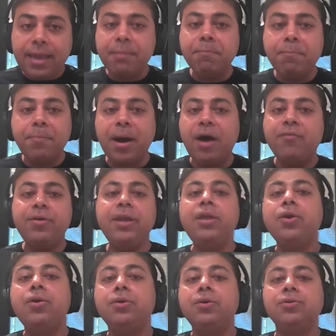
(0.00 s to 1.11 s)
empowering
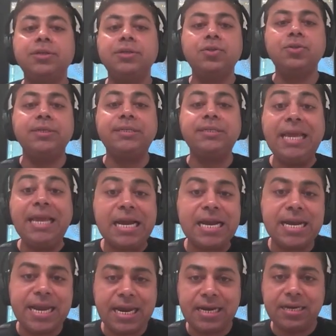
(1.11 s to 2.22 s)
your users to stay
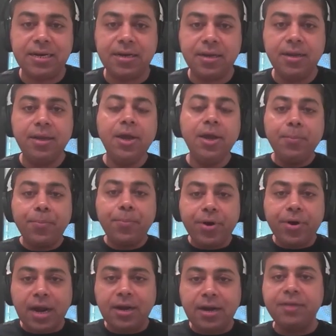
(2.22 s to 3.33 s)
connected,
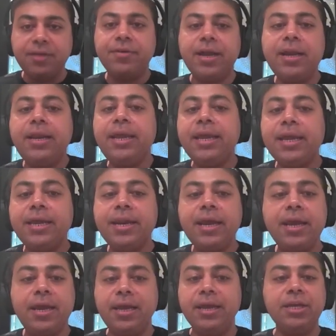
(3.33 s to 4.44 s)
productive, and
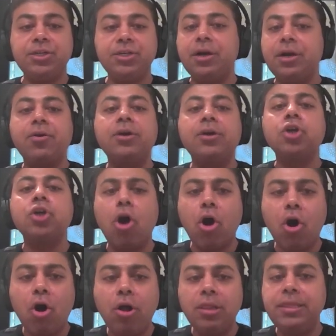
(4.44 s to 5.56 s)
engaged across all